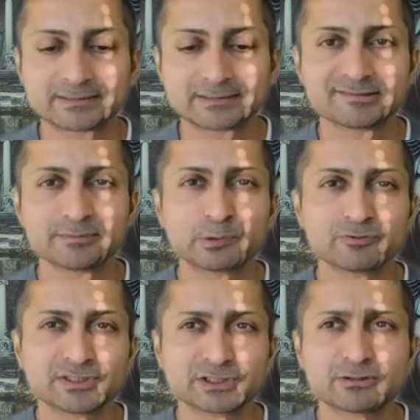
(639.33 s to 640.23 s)
Act is the
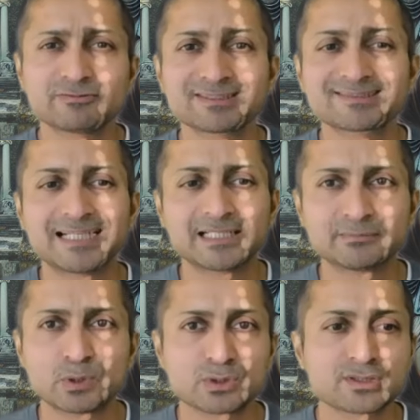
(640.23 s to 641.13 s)
provision of a
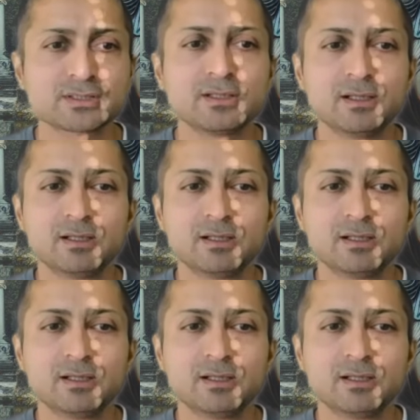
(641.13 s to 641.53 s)
sandbox,